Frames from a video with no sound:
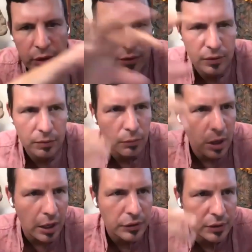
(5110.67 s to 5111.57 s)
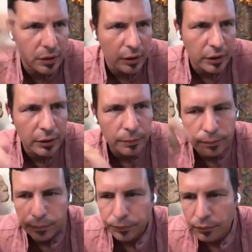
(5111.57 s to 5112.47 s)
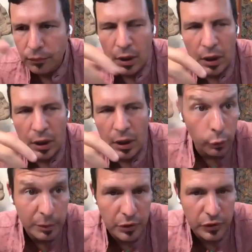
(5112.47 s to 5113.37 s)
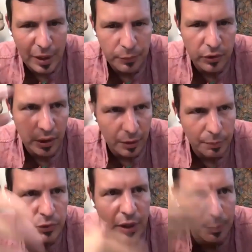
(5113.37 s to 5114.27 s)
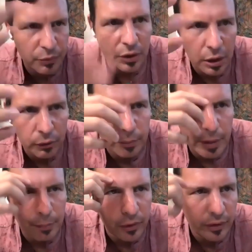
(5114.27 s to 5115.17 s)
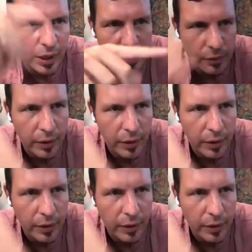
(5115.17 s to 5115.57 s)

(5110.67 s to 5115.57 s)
is constantly coloring perception, and then perception coloring memory, that